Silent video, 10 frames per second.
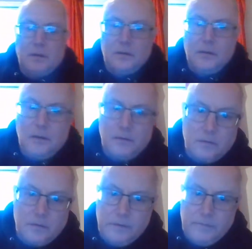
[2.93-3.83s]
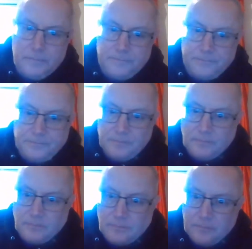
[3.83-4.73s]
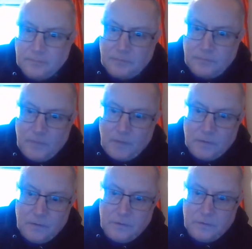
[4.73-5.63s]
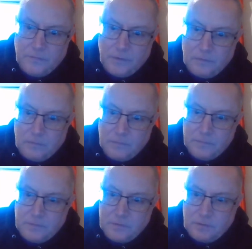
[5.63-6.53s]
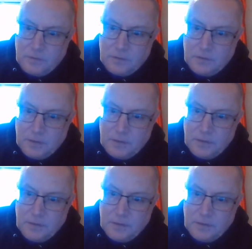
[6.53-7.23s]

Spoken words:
Good evening. Here's the follow-up to the